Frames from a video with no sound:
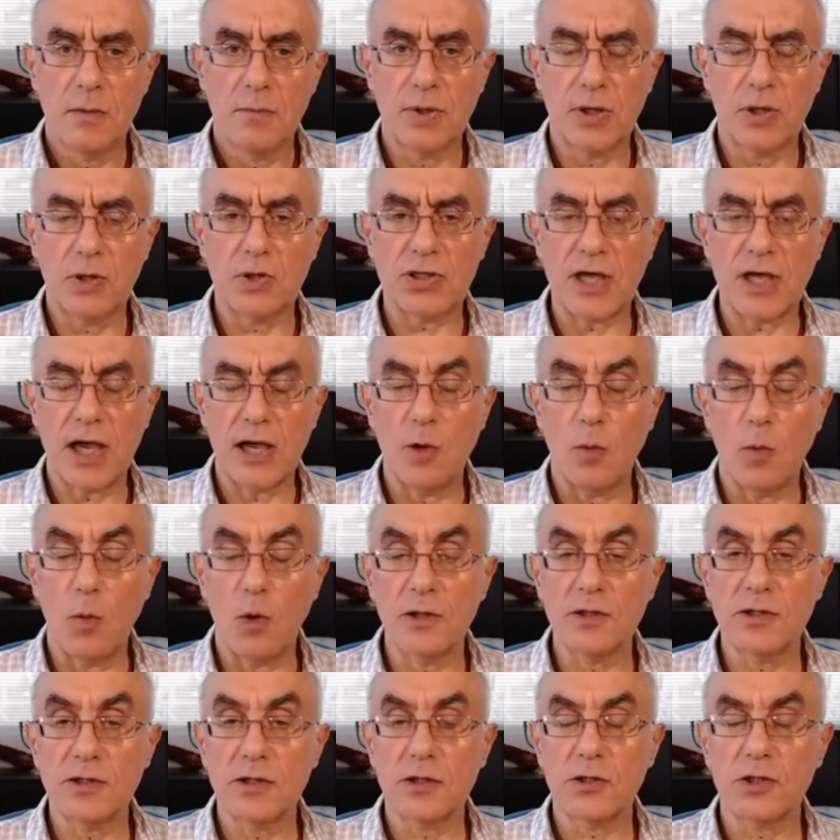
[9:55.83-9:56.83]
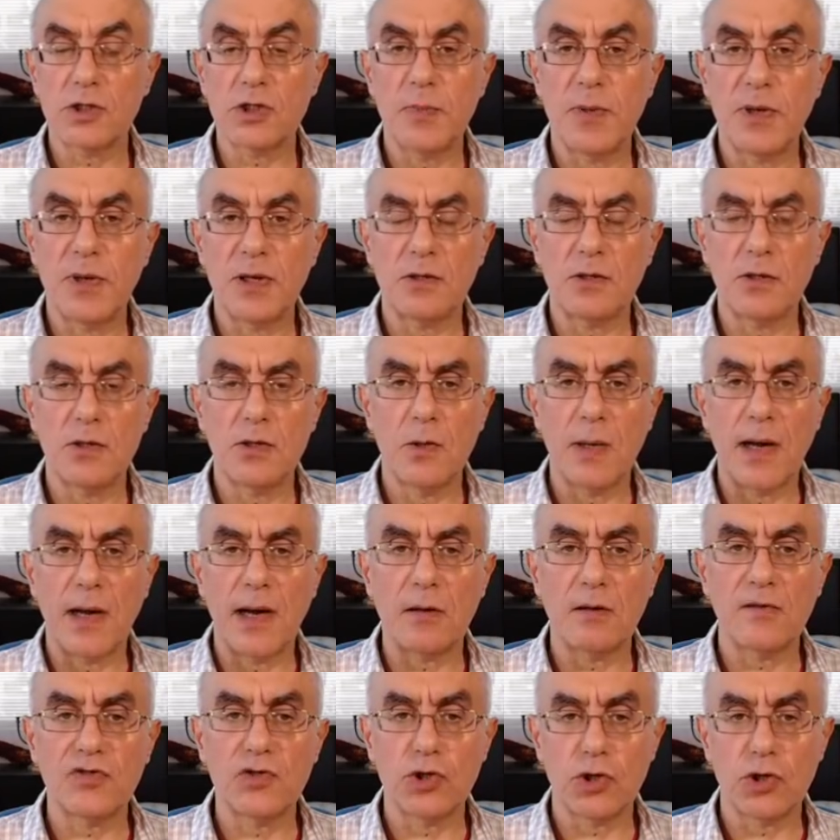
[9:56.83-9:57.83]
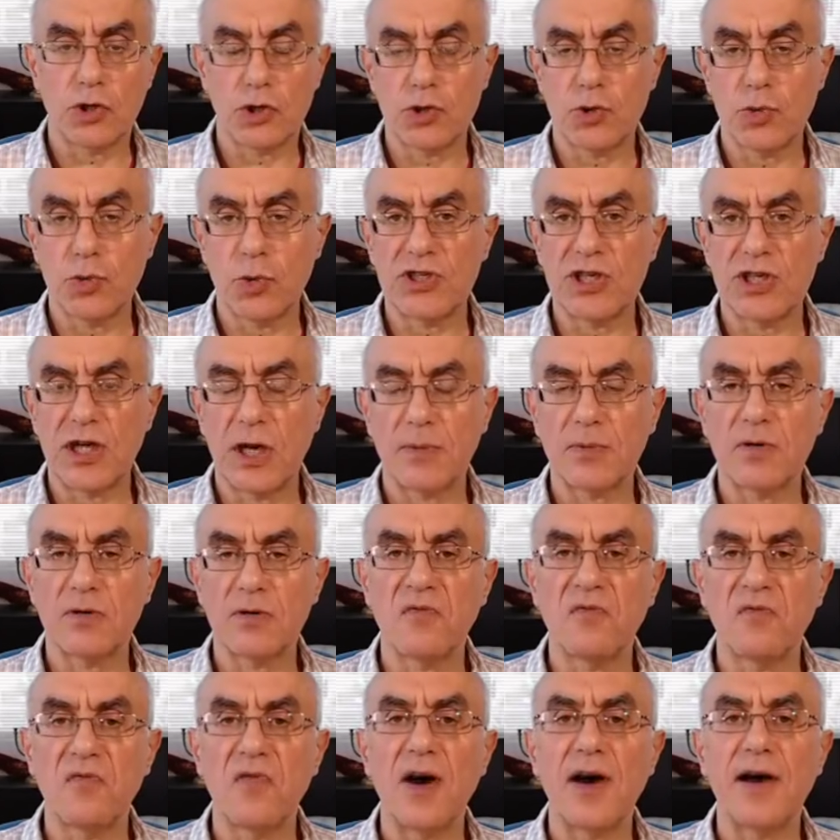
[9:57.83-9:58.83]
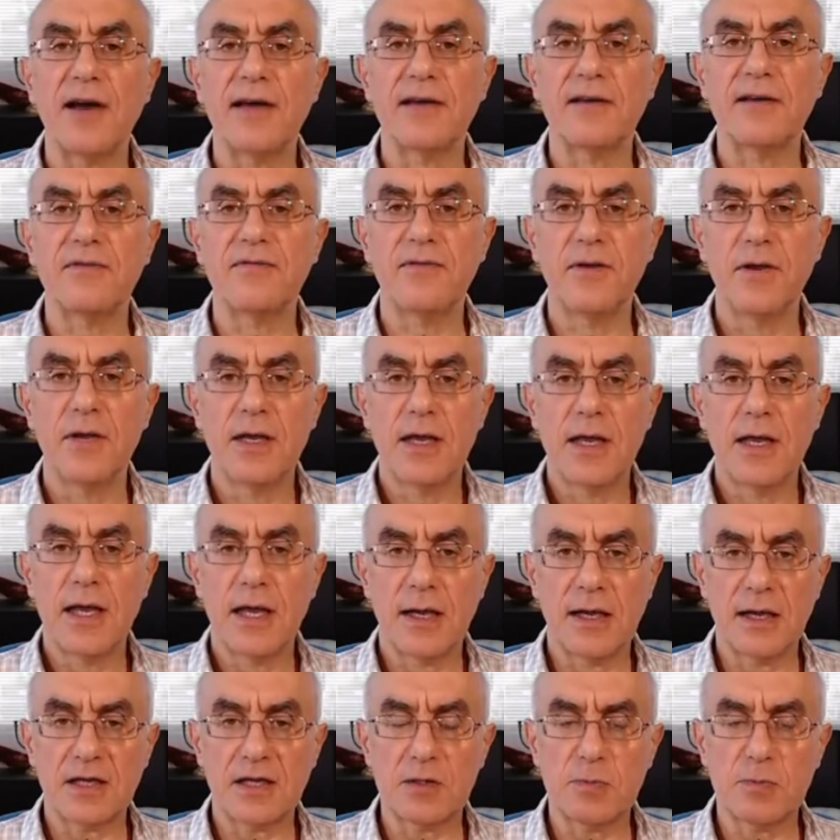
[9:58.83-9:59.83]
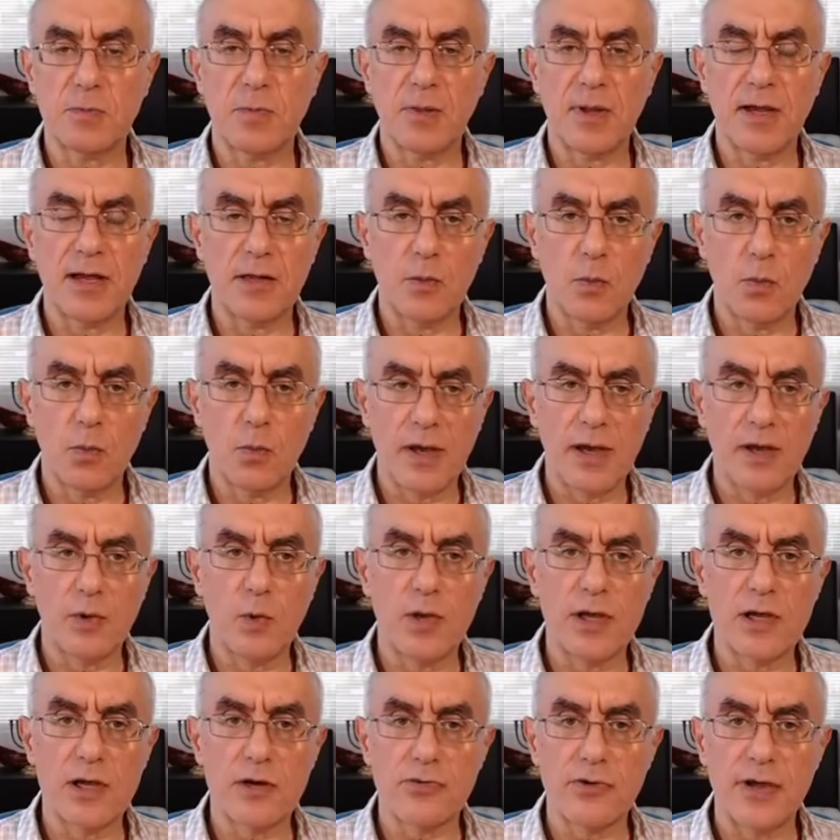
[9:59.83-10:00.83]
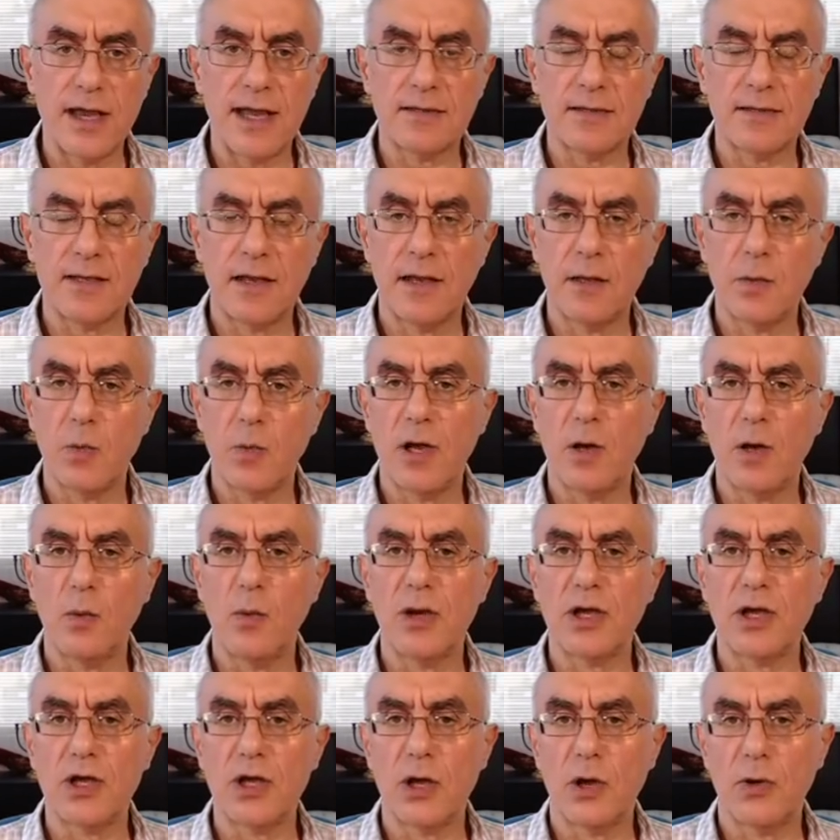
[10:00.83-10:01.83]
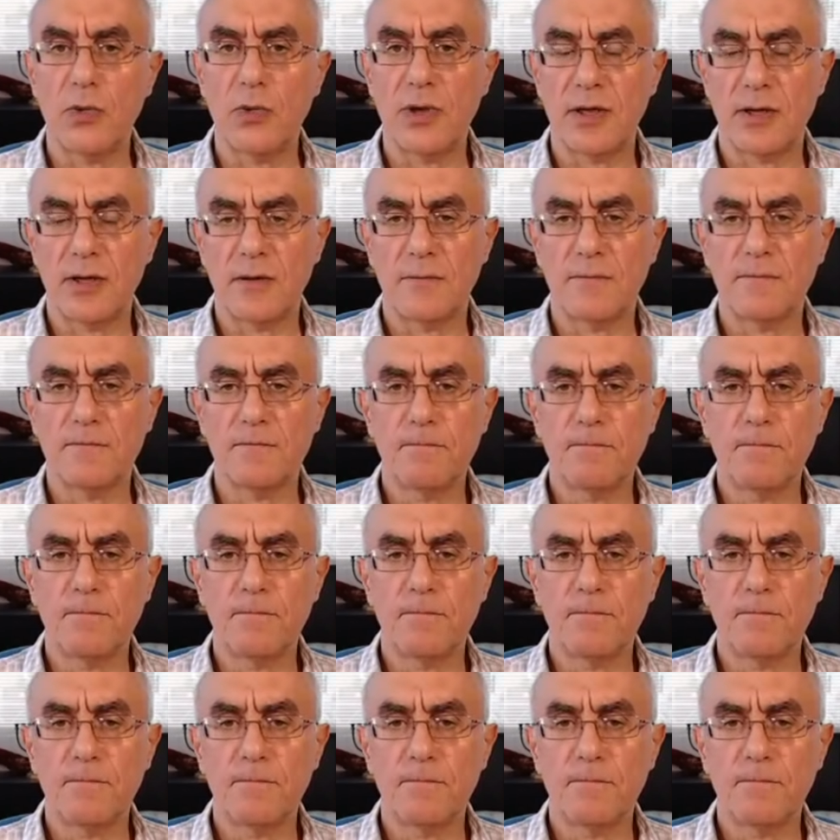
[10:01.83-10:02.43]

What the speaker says: because I wanted to speak to you out of Joshua chapter 5 and explain where we are at and where we're going.